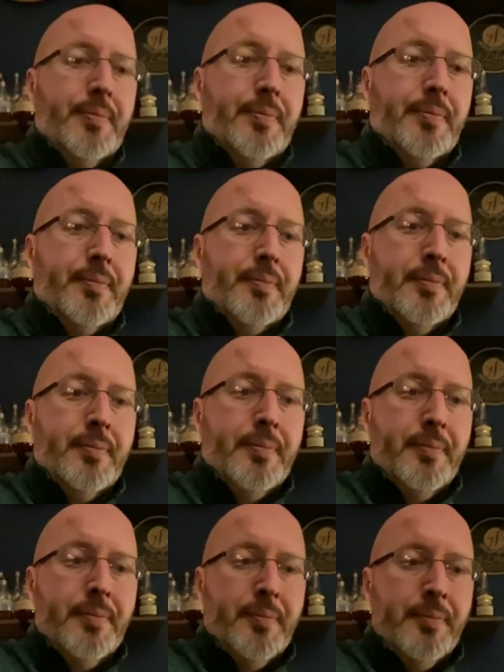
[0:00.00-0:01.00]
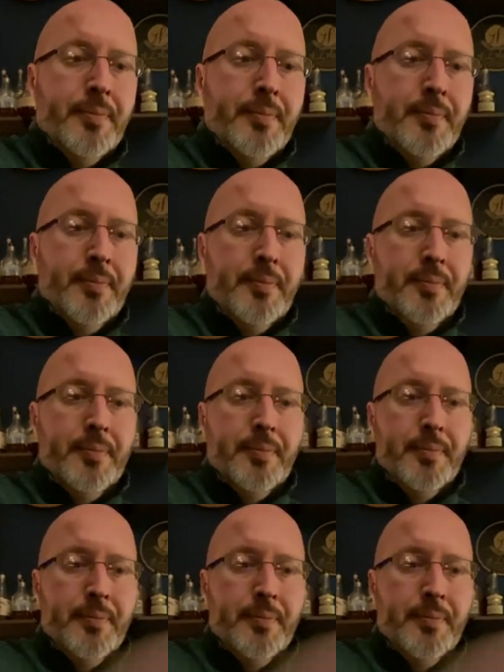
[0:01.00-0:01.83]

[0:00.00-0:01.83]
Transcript: (silence)